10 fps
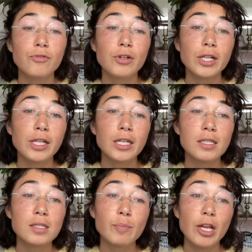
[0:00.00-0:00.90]
really
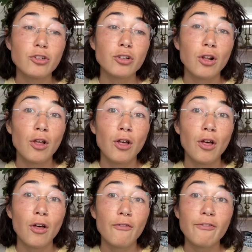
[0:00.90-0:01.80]
special
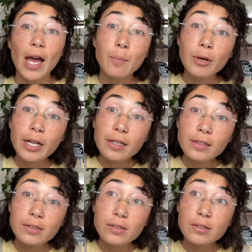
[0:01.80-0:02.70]

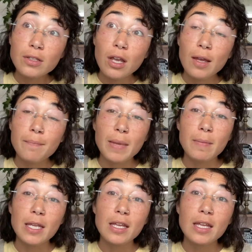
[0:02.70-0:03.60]
fabrics.
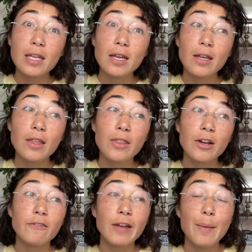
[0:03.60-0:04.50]
Maybe there
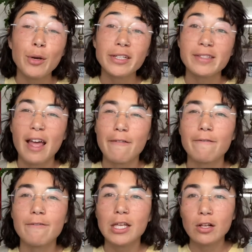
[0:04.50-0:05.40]
are fabrics that
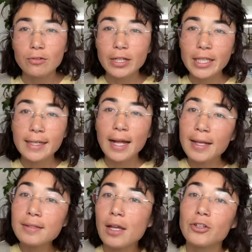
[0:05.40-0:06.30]
feel really
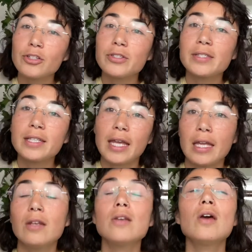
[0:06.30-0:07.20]
nice on your
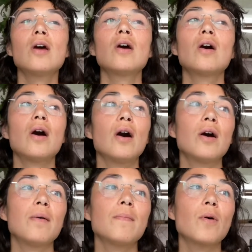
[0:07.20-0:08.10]
skin
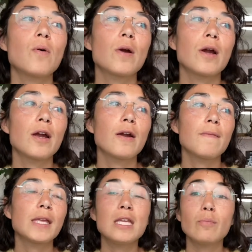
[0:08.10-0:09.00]
um, or
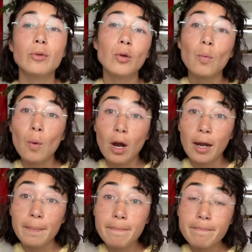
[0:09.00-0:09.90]
keep you
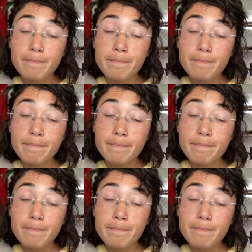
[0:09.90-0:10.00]
warm.